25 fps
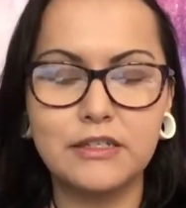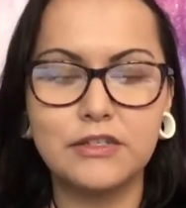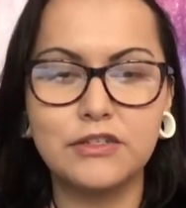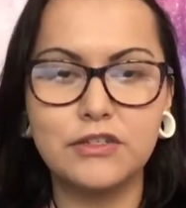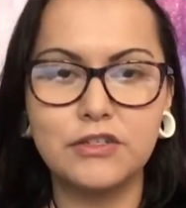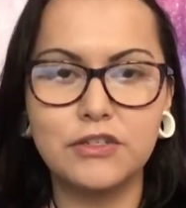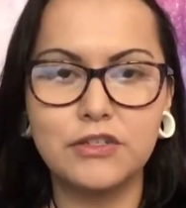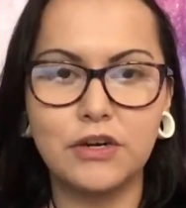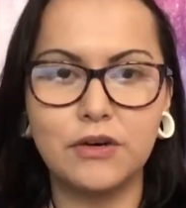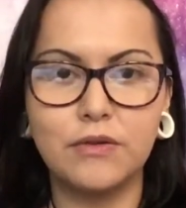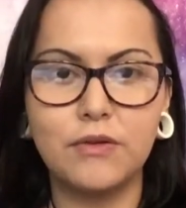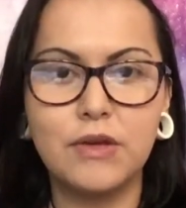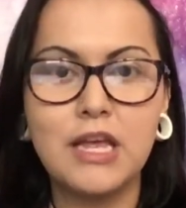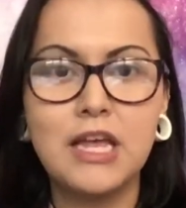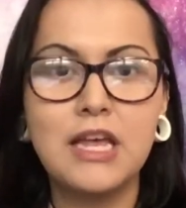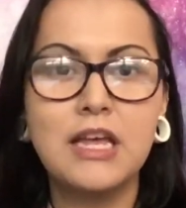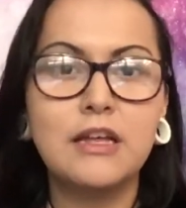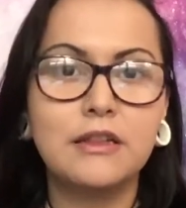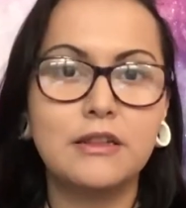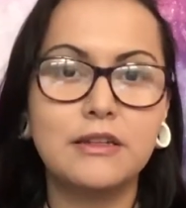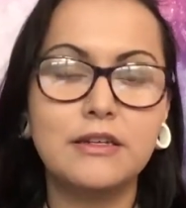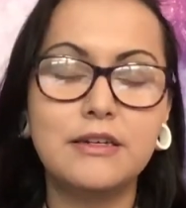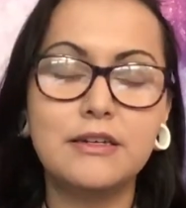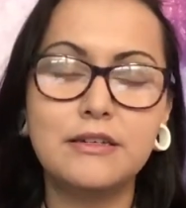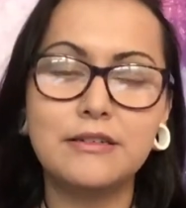So
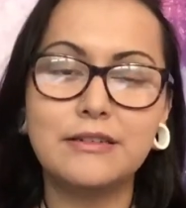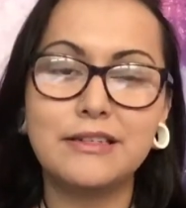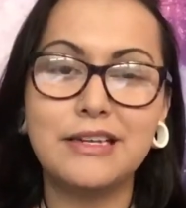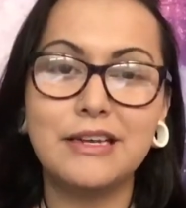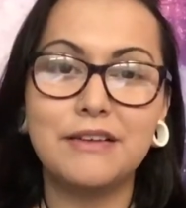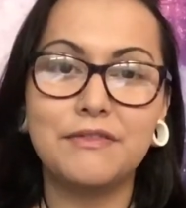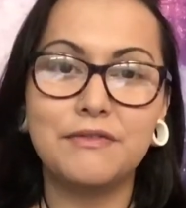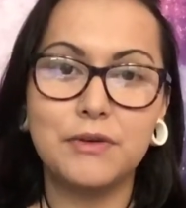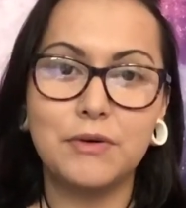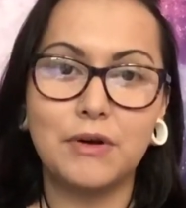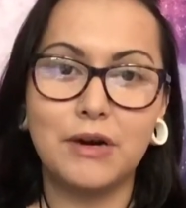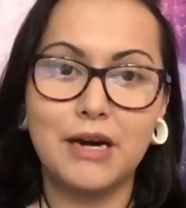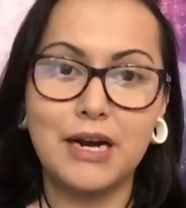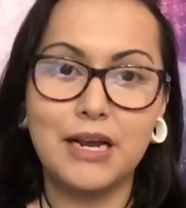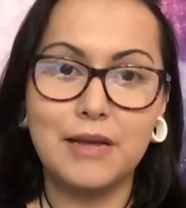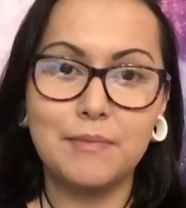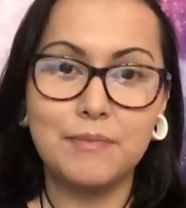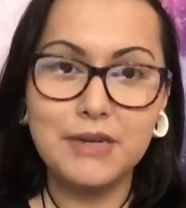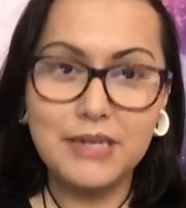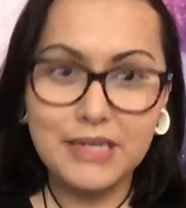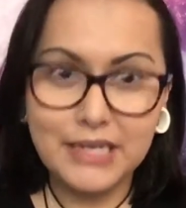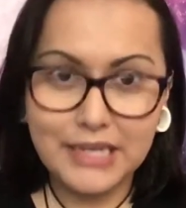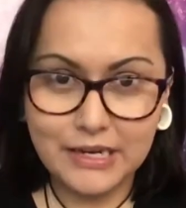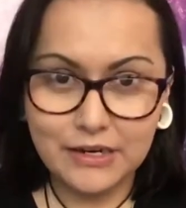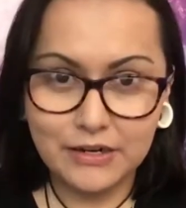clearly, if you are a
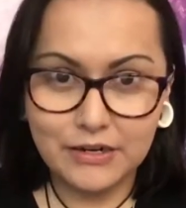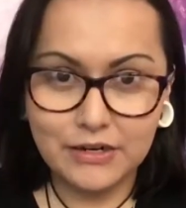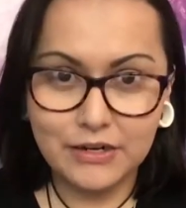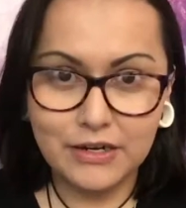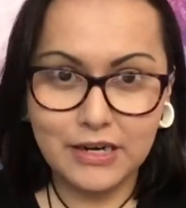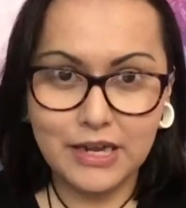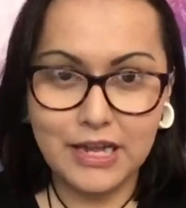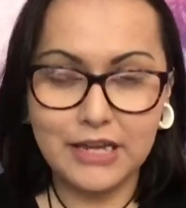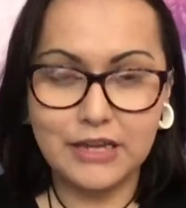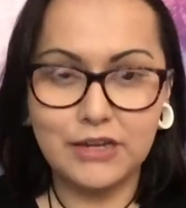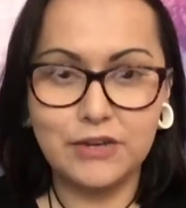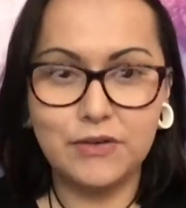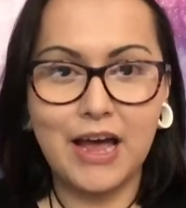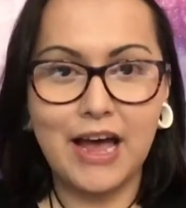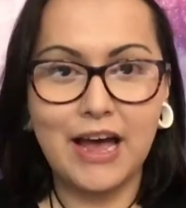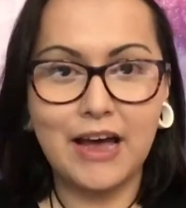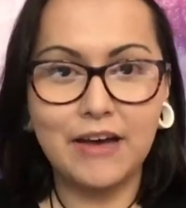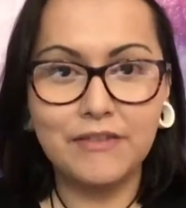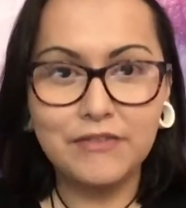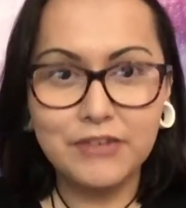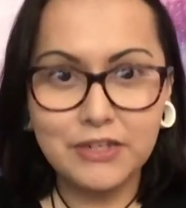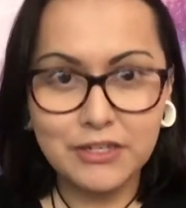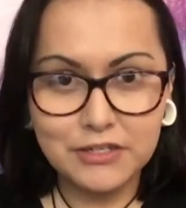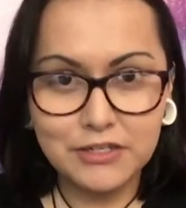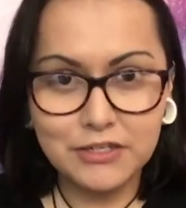beginner and you have
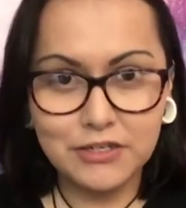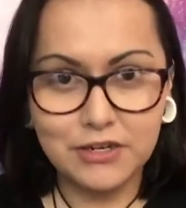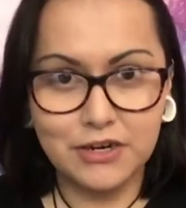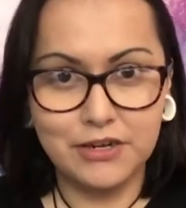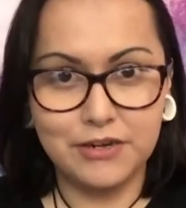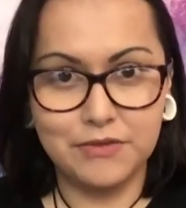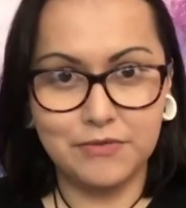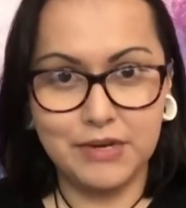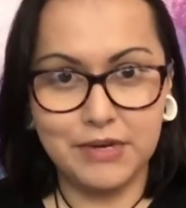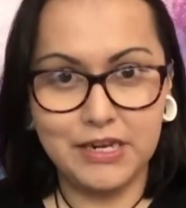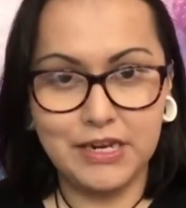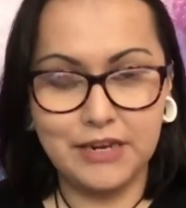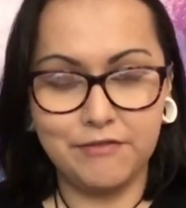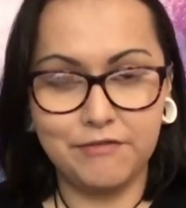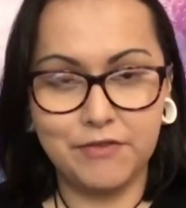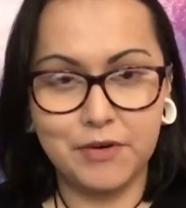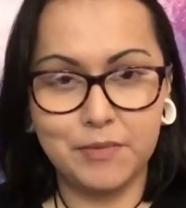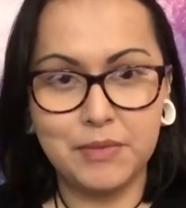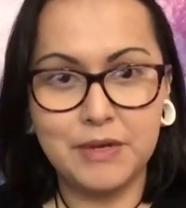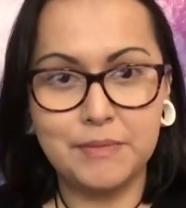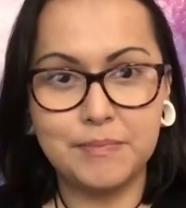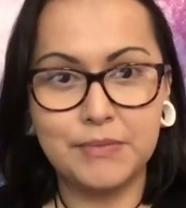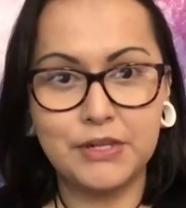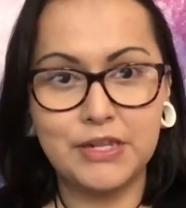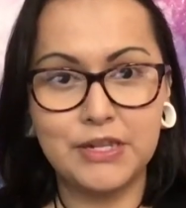not started reading for
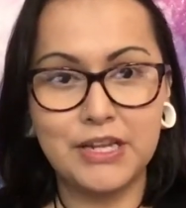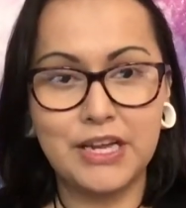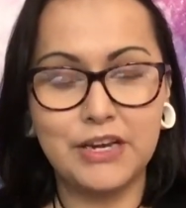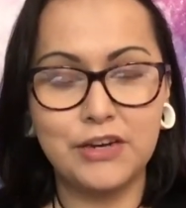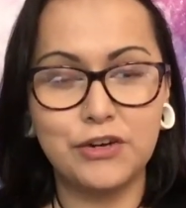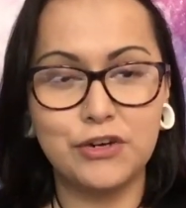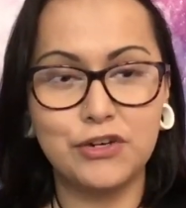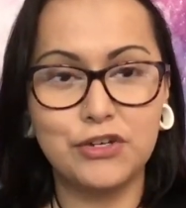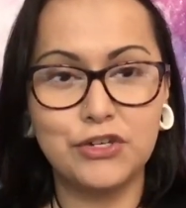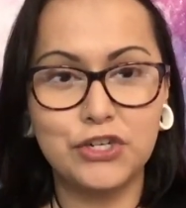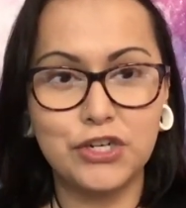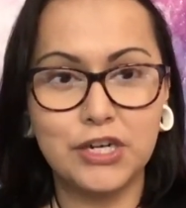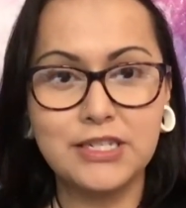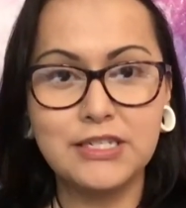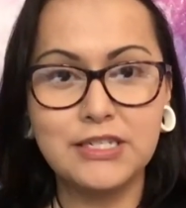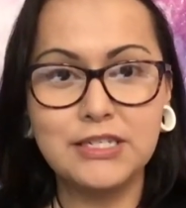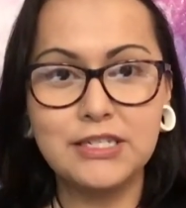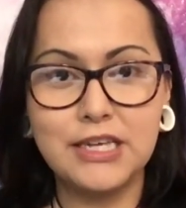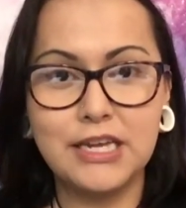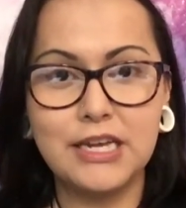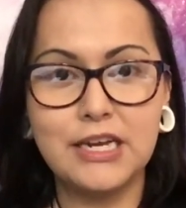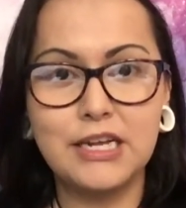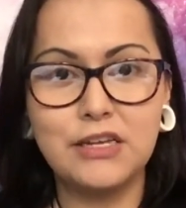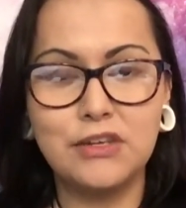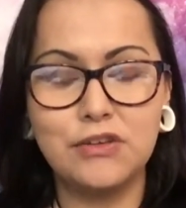people and you're just
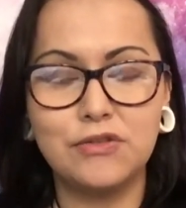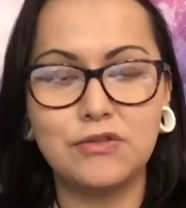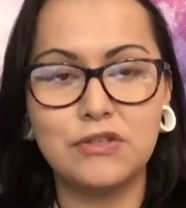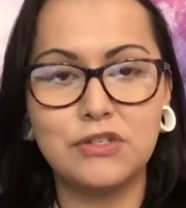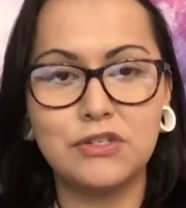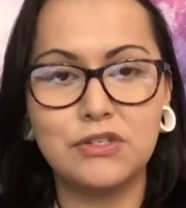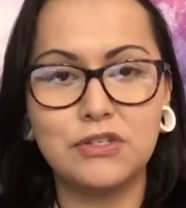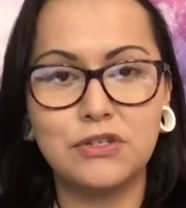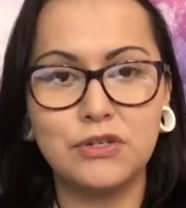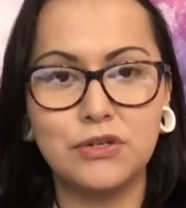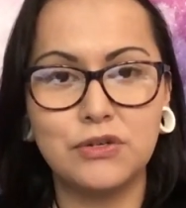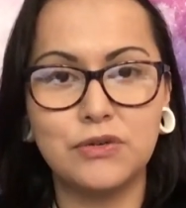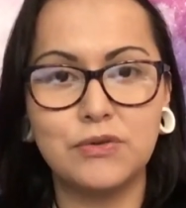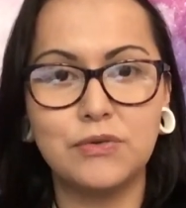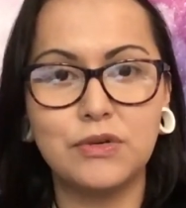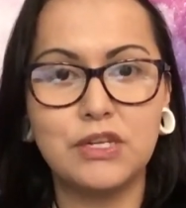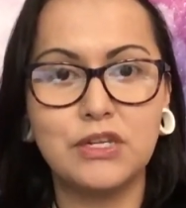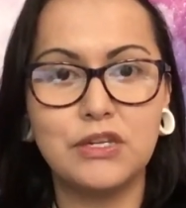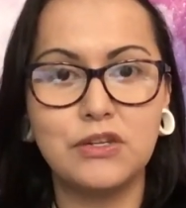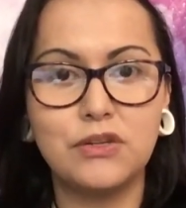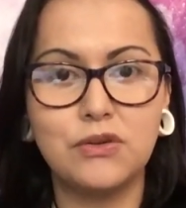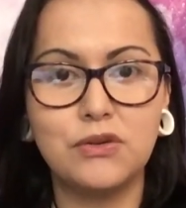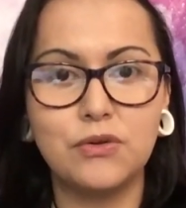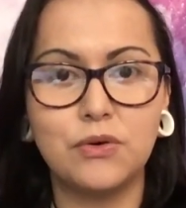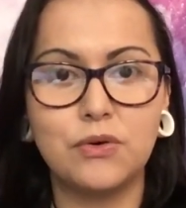getting used to
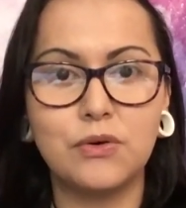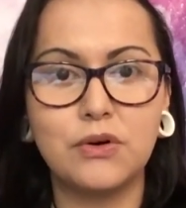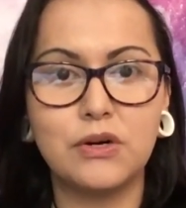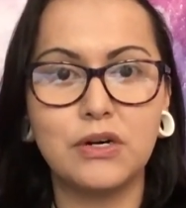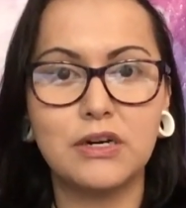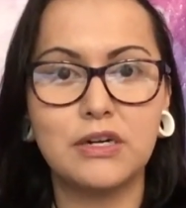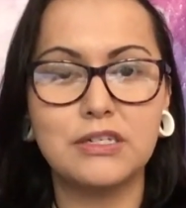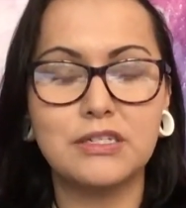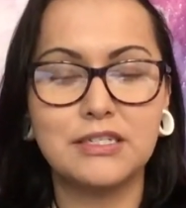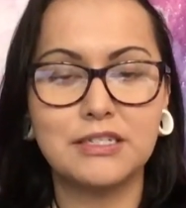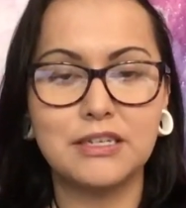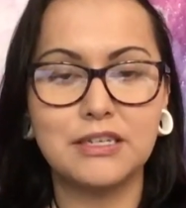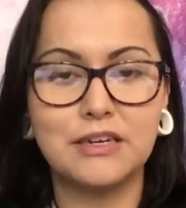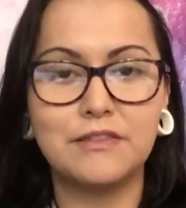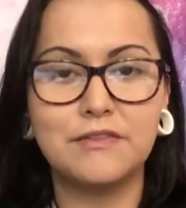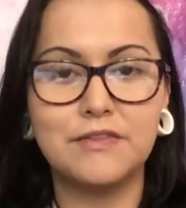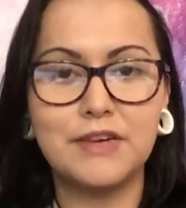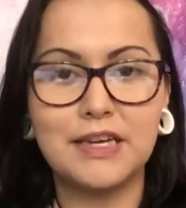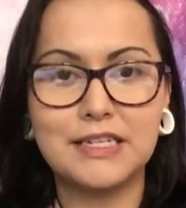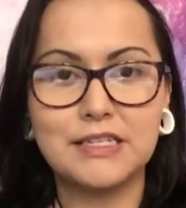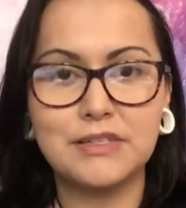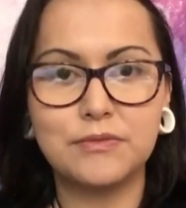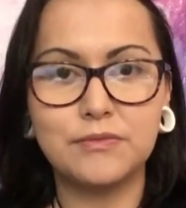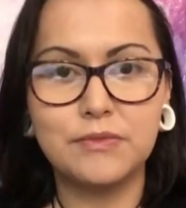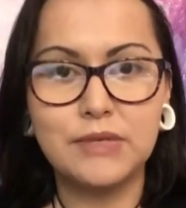yourself
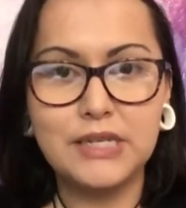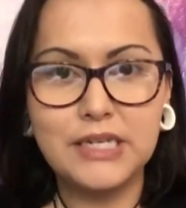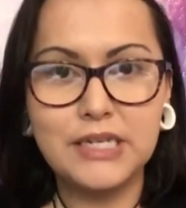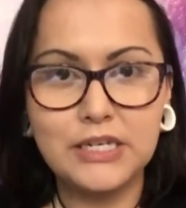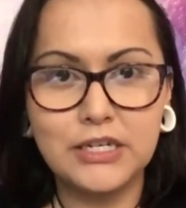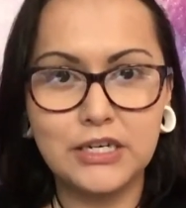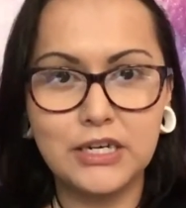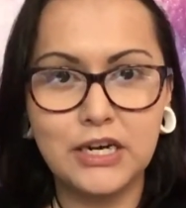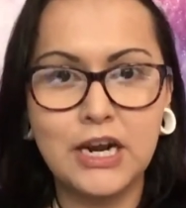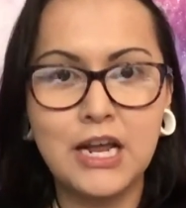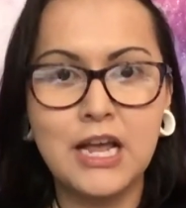as a reader,